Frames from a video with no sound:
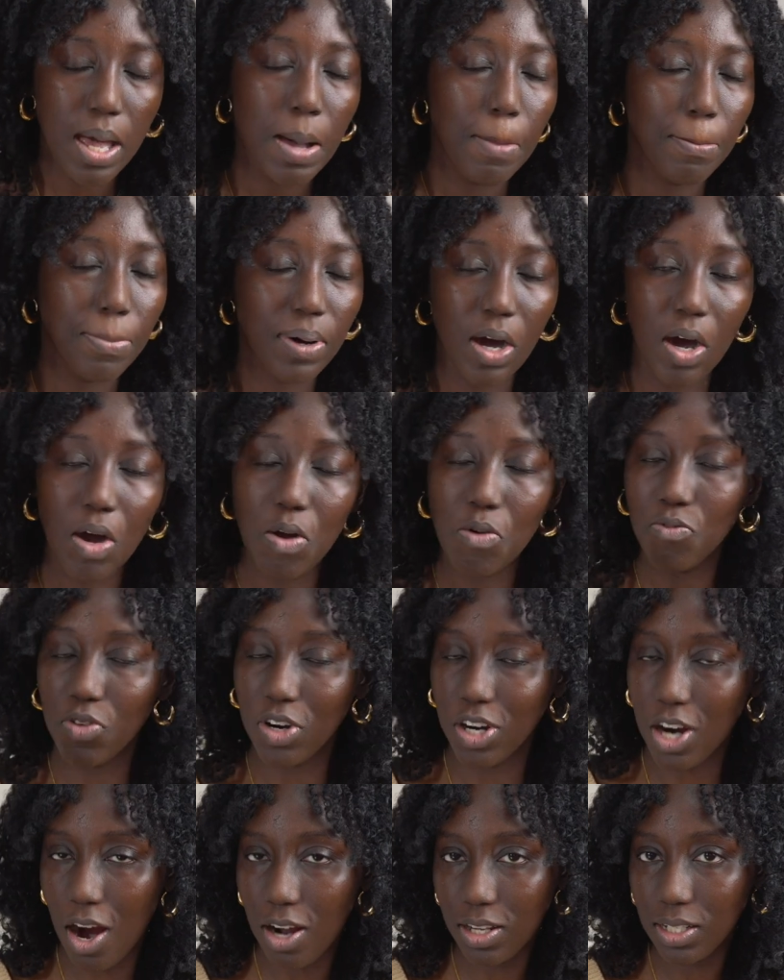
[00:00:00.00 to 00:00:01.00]
But
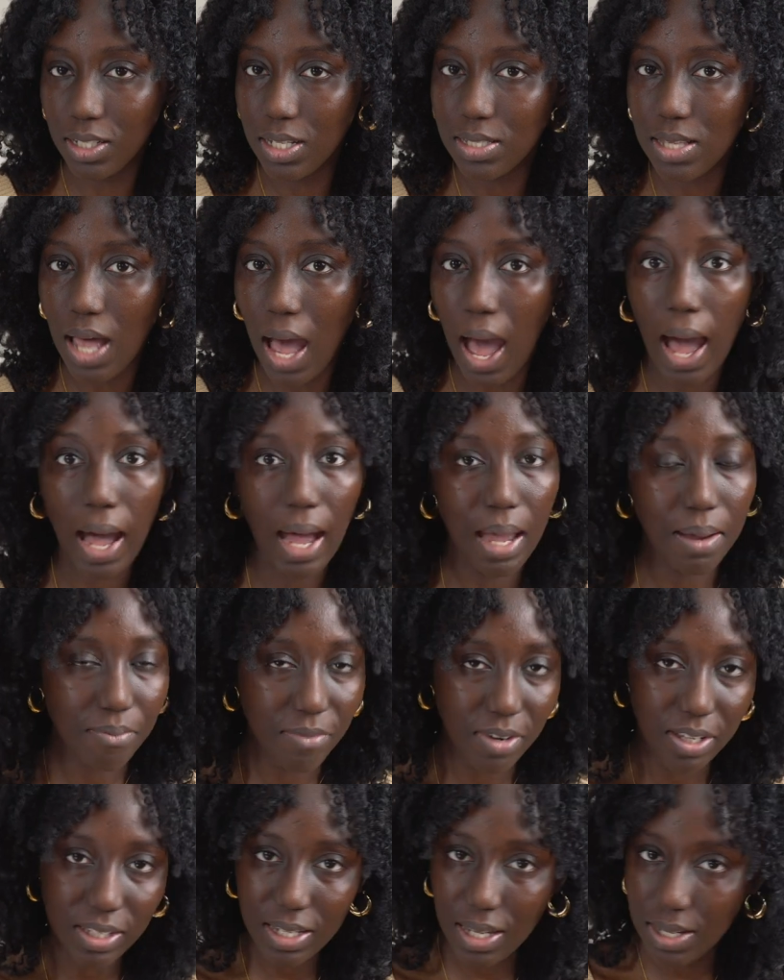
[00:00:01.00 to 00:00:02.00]
regardless, I'm
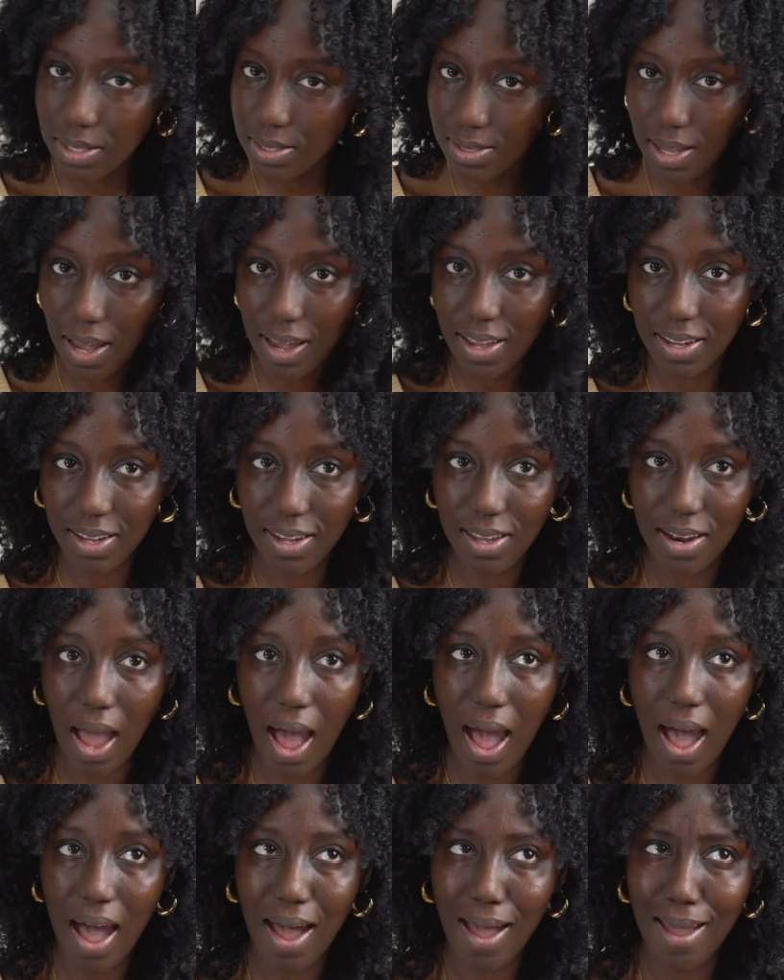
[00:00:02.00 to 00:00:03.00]
really excited.
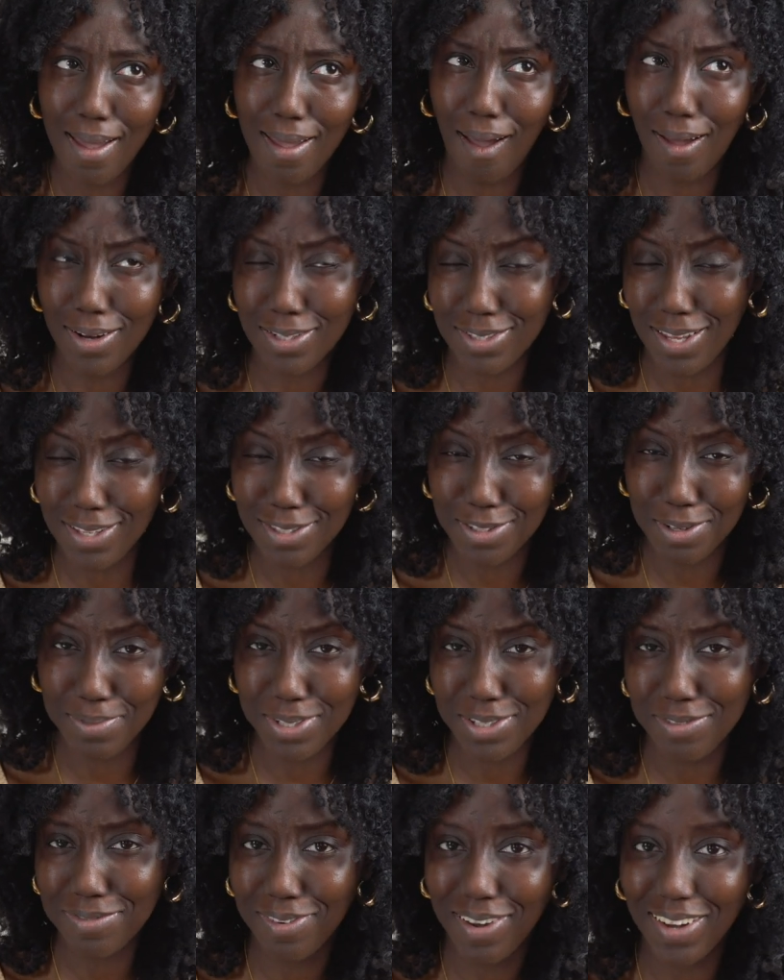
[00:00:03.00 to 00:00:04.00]
I honestly had so
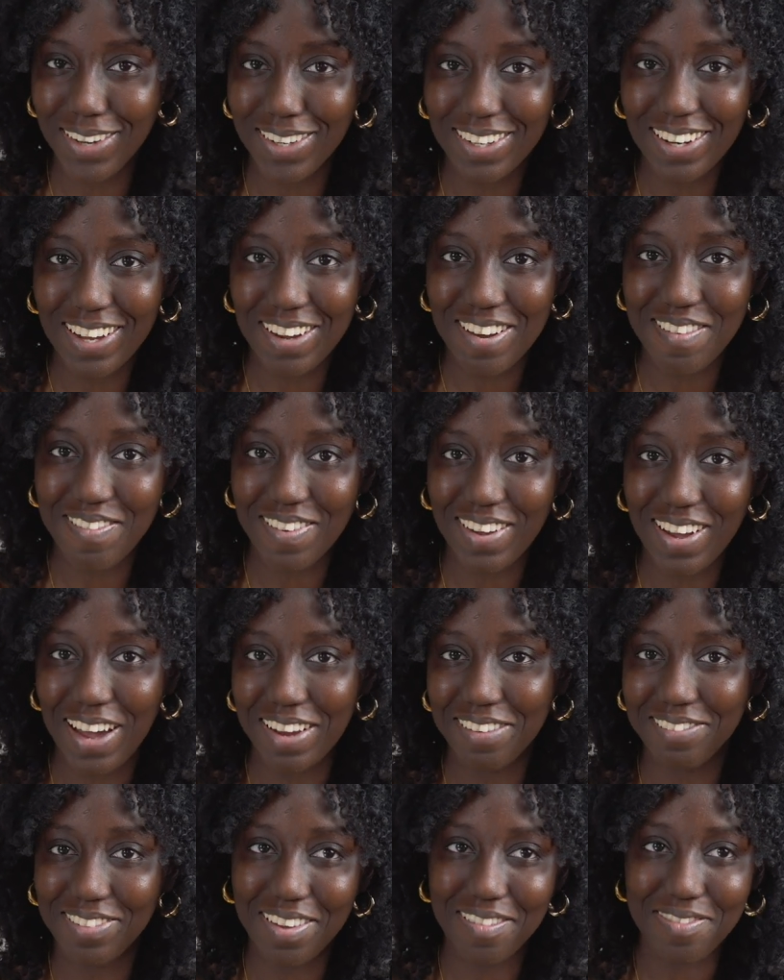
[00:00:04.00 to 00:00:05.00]
much fun of kind
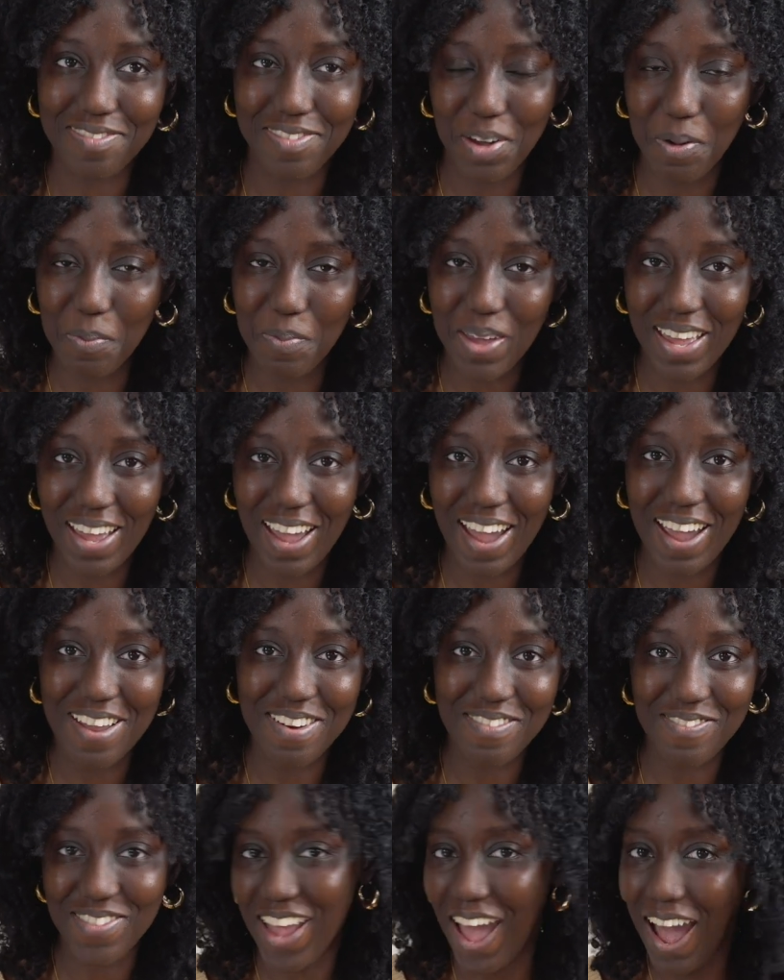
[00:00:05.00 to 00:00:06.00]
of like filming
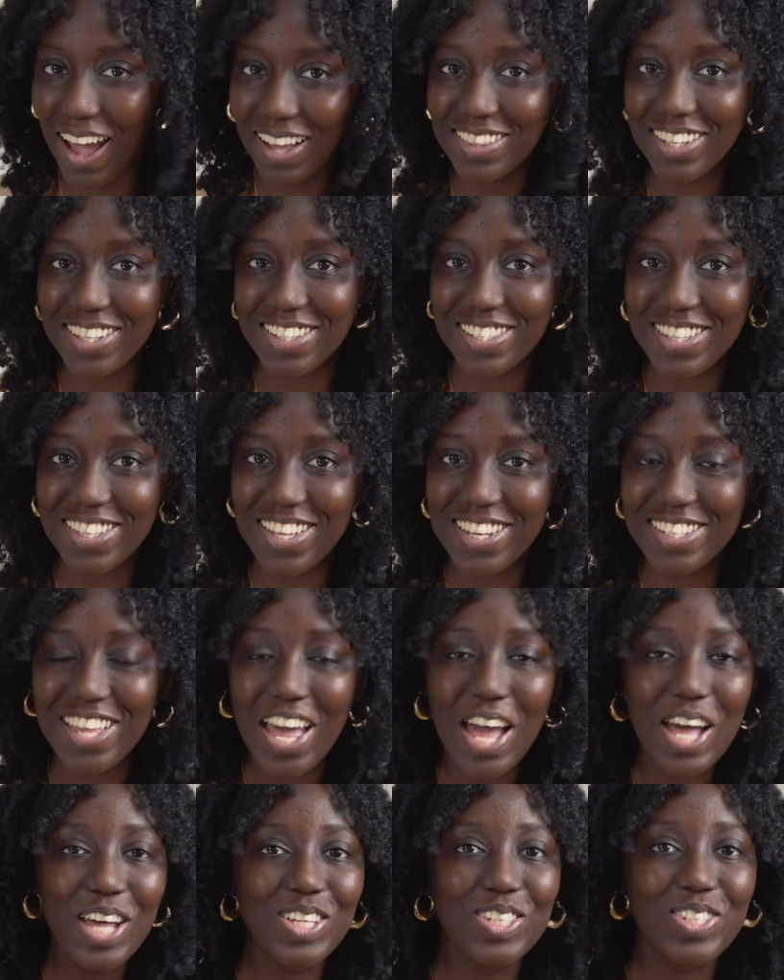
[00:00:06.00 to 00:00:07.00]
and reacting to this.
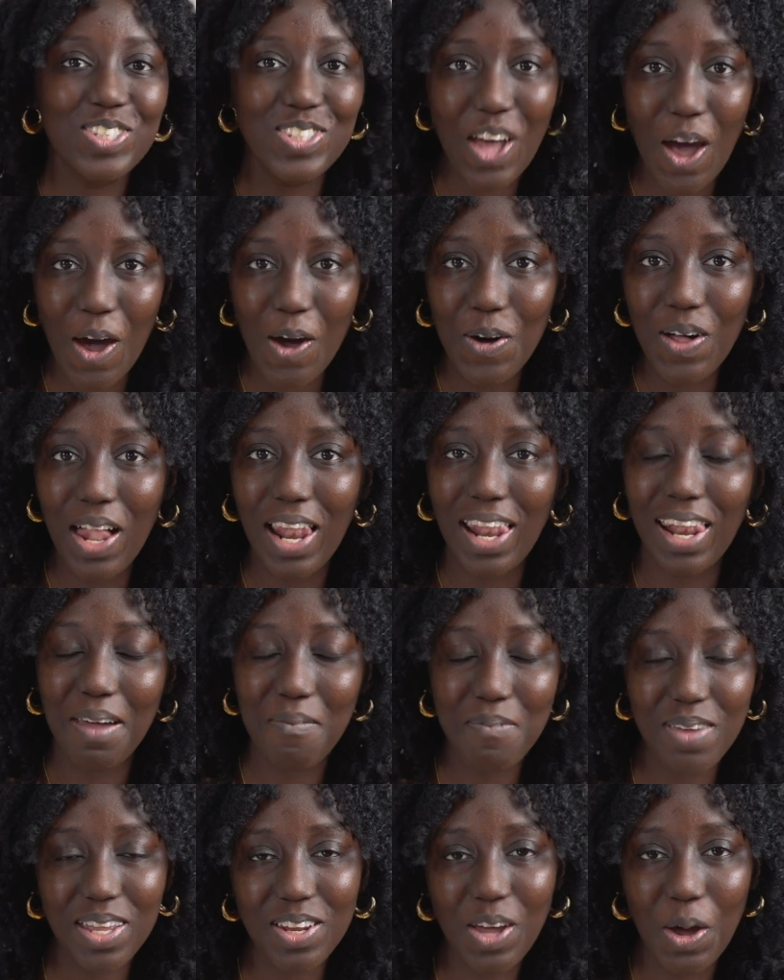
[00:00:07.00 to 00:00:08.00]
So let
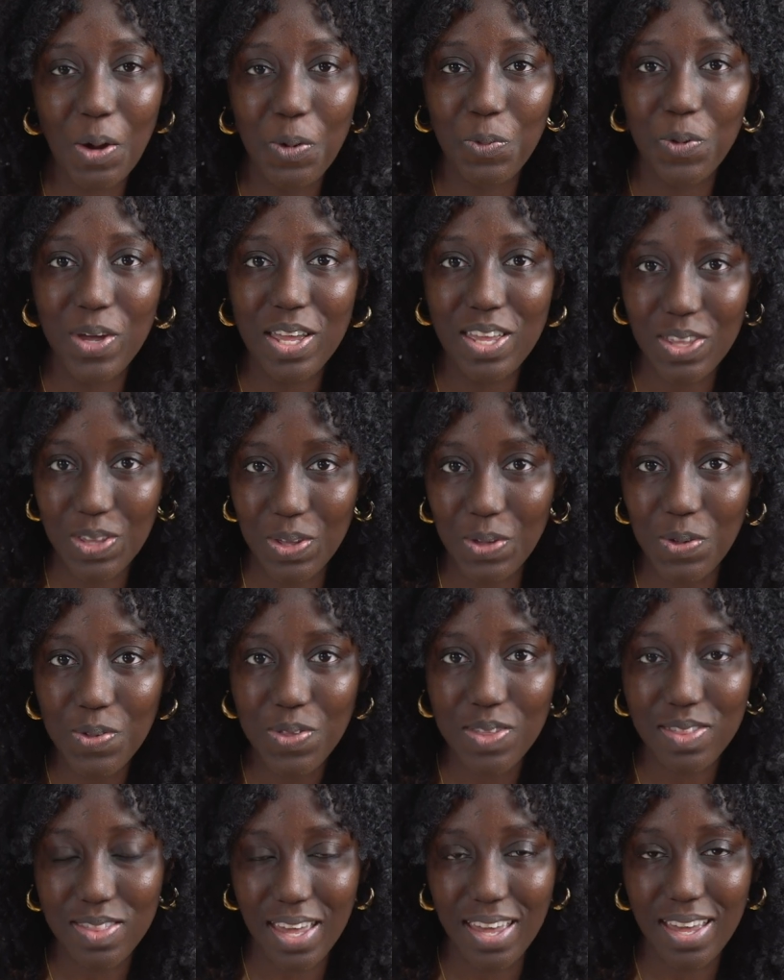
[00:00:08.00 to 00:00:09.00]
me know what you
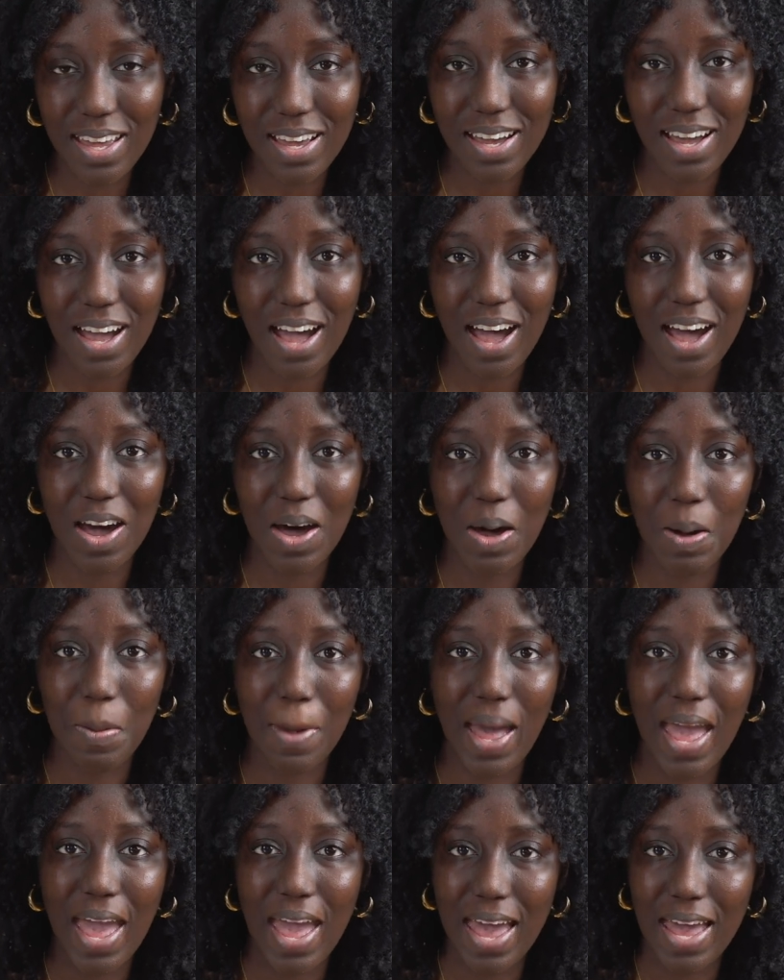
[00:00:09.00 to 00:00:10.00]
think,
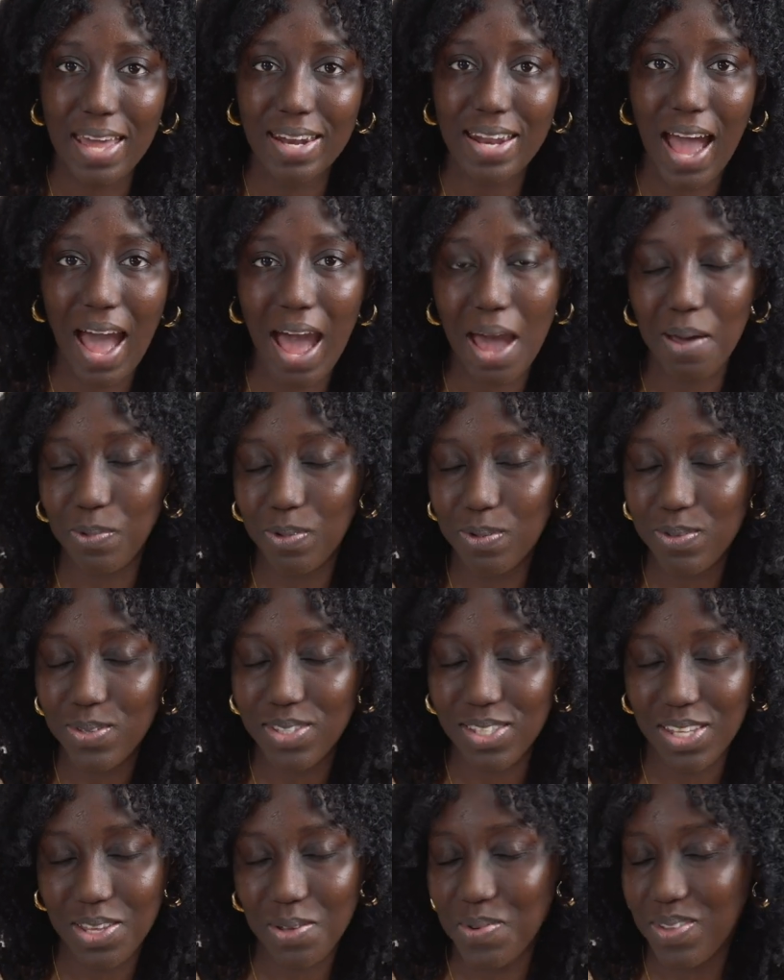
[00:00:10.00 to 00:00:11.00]
and I will
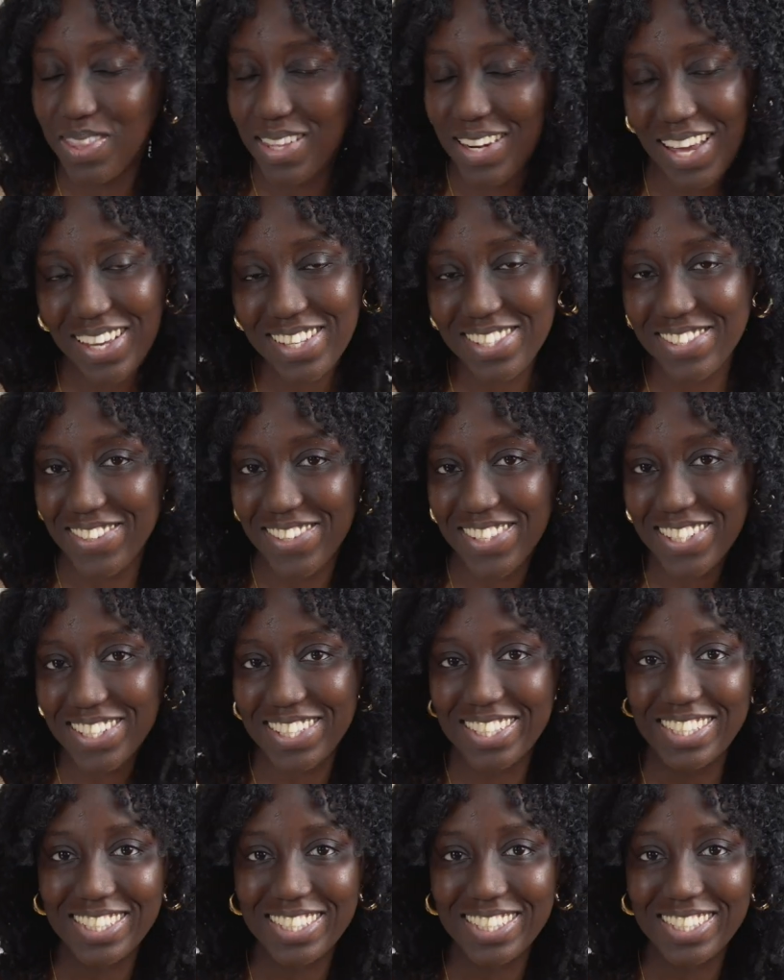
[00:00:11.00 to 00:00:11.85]
see you in the next one.